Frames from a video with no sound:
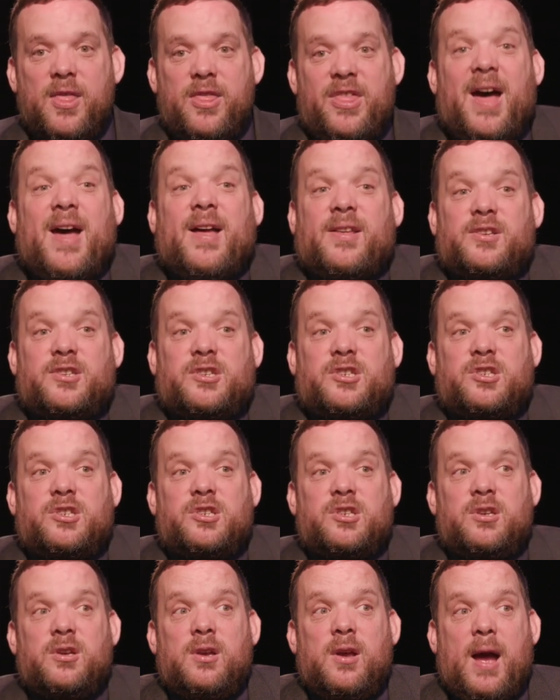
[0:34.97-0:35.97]

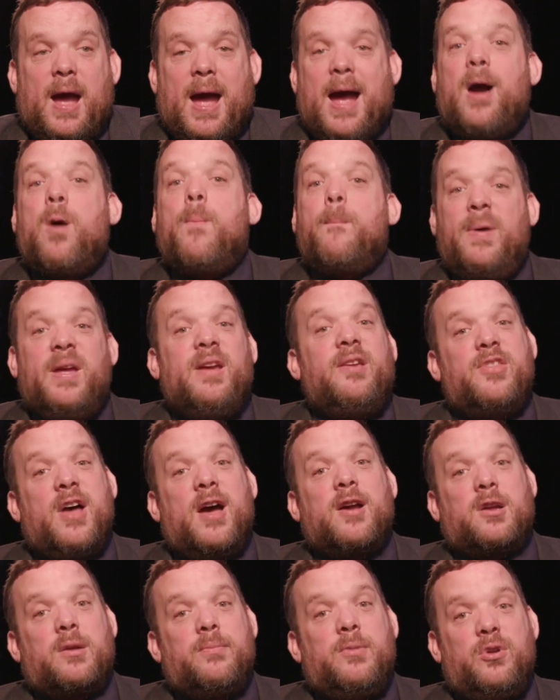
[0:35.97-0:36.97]
That's how big
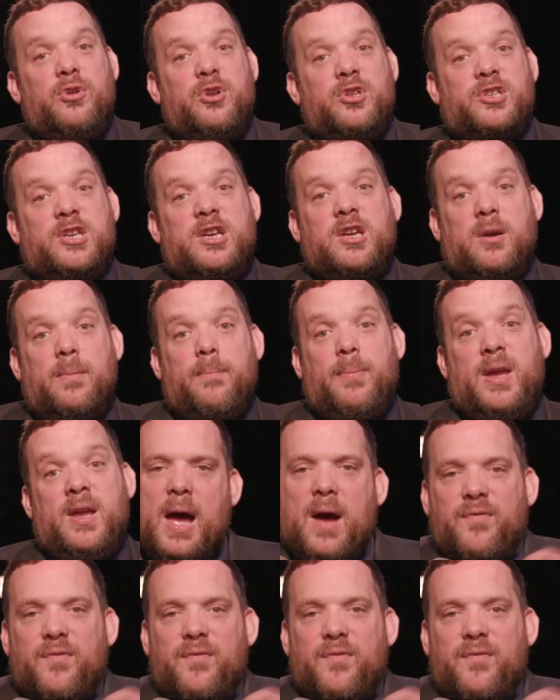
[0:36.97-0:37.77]
that community can be.